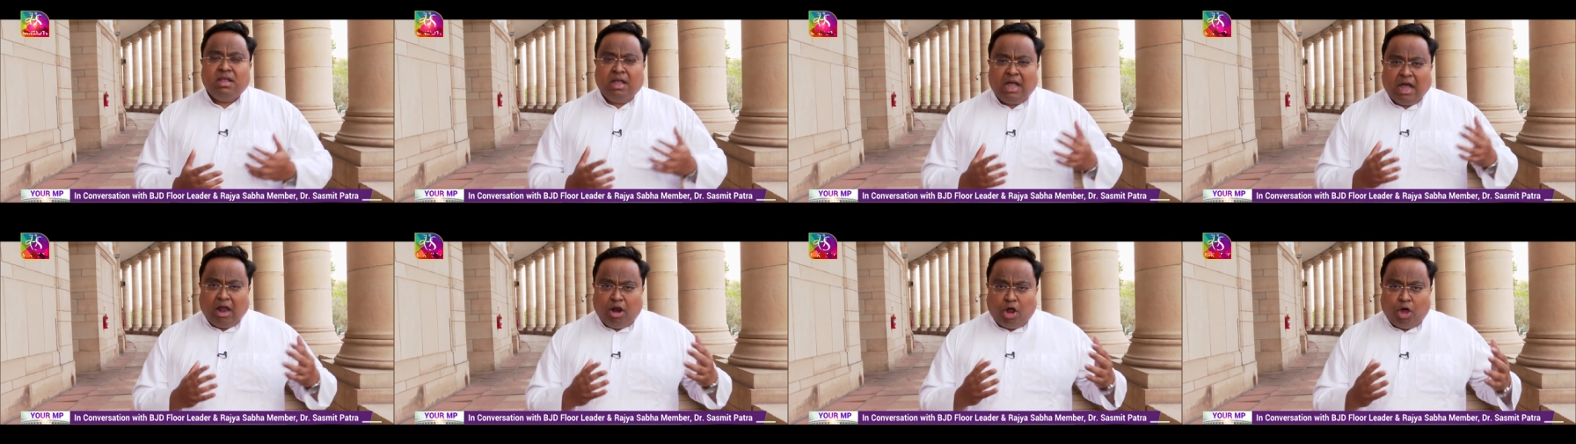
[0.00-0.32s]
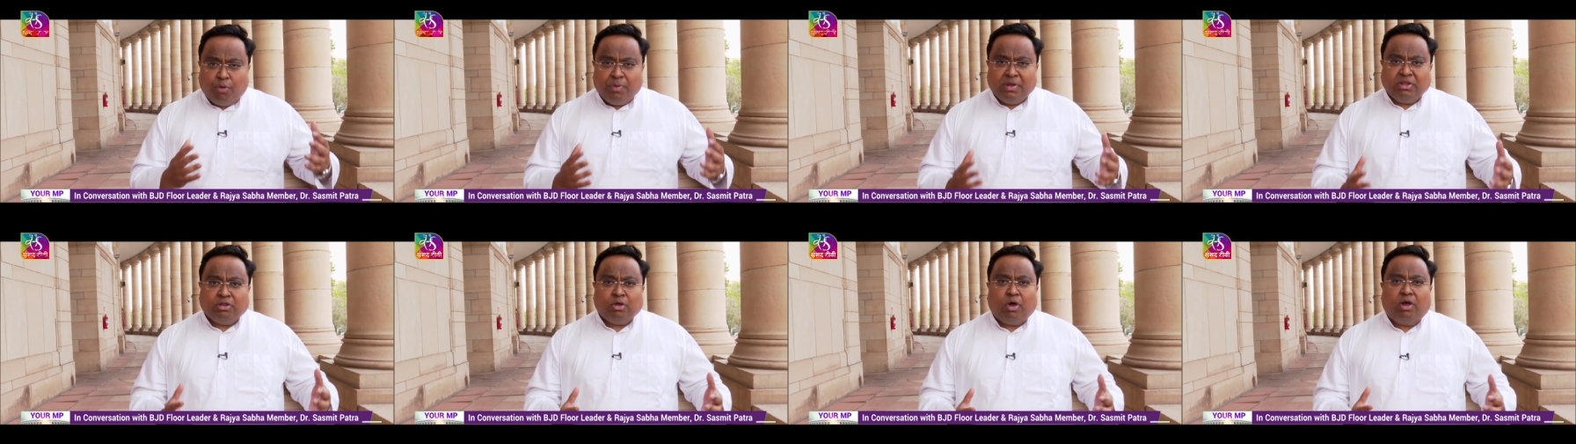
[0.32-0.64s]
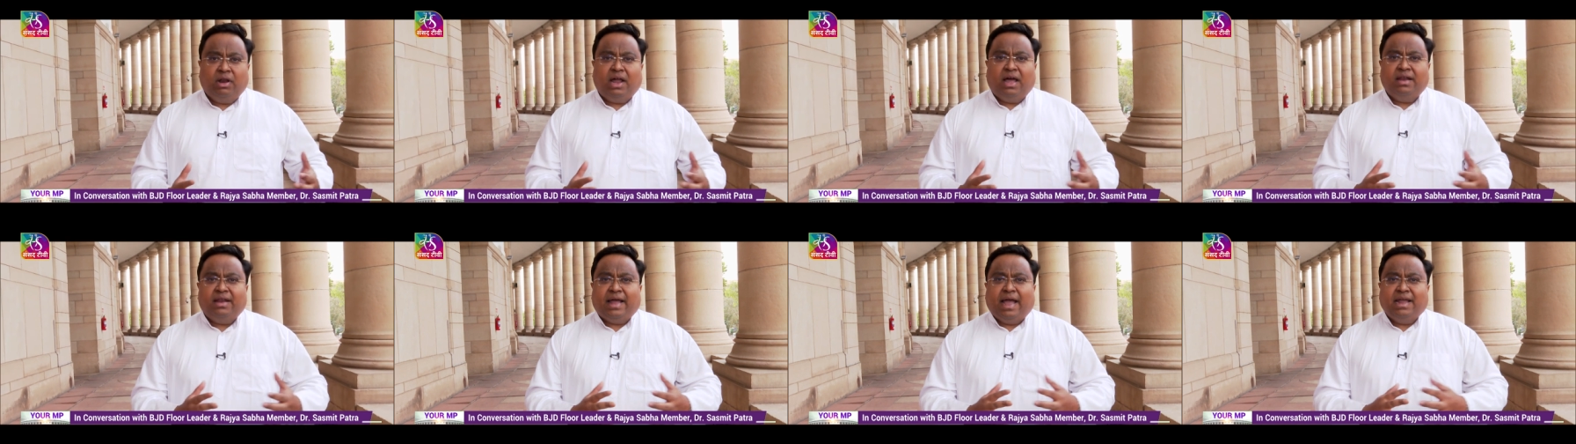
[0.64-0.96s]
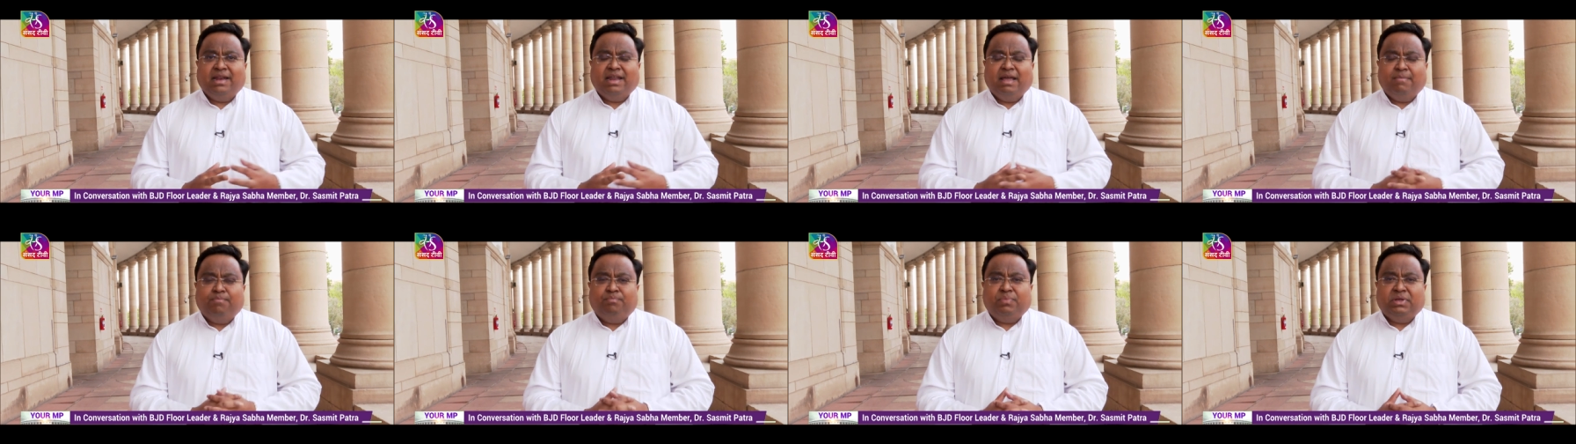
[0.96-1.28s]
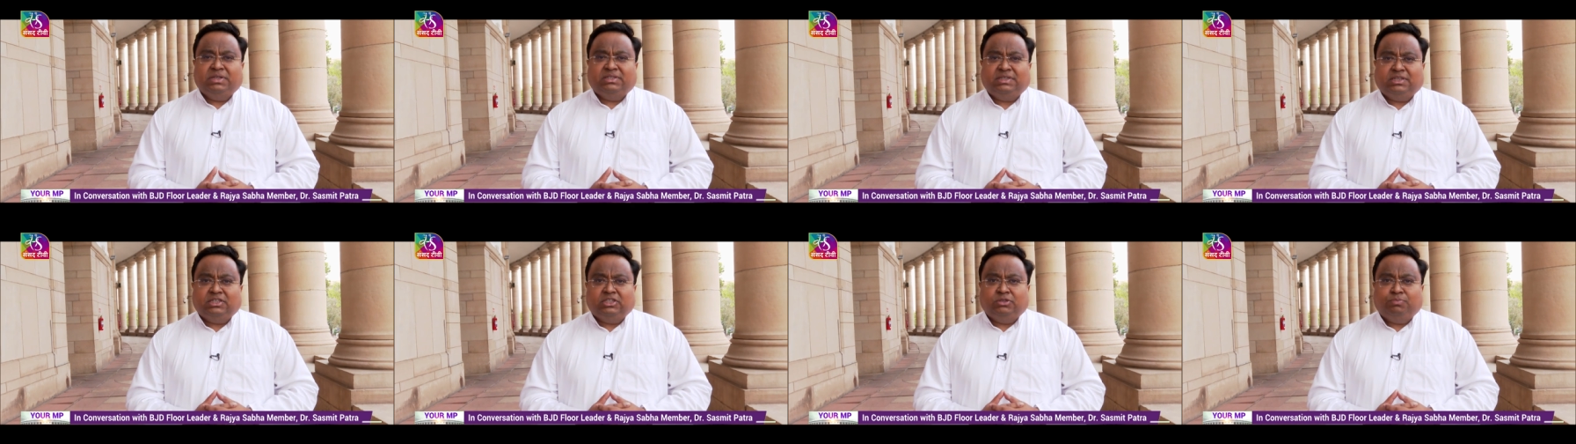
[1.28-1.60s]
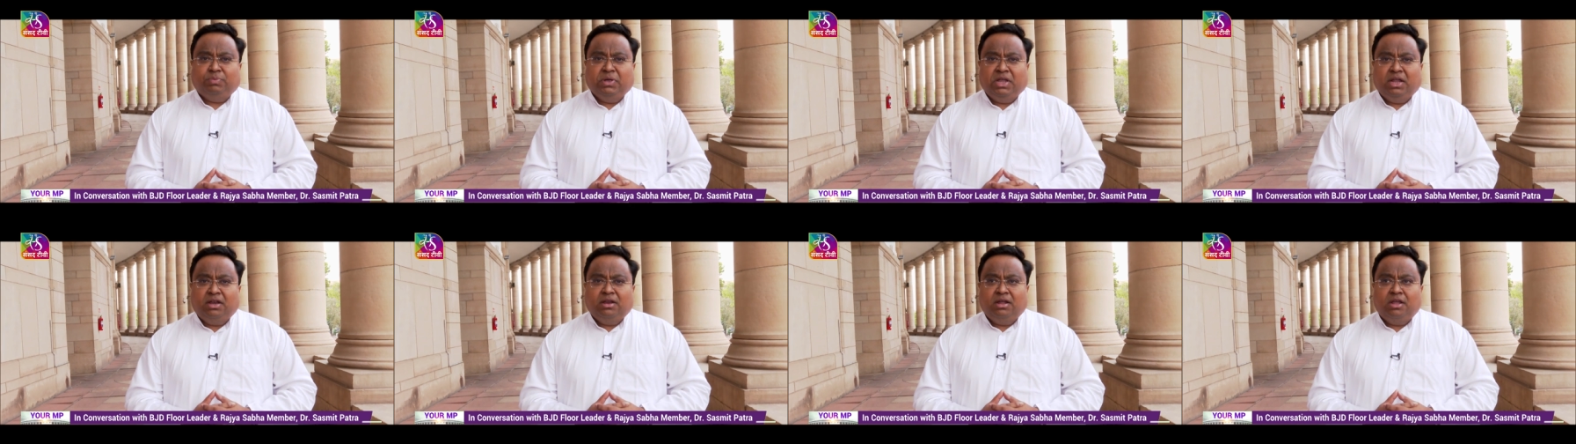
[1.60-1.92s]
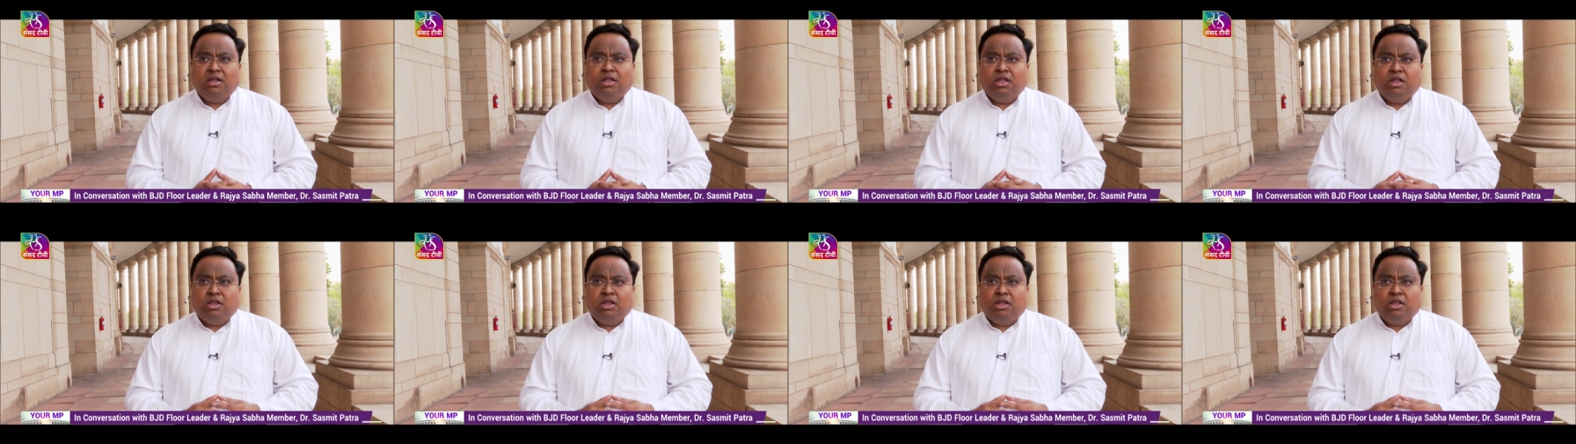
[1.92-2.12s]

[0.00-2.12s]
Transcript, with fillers: along with all our nine MPs has been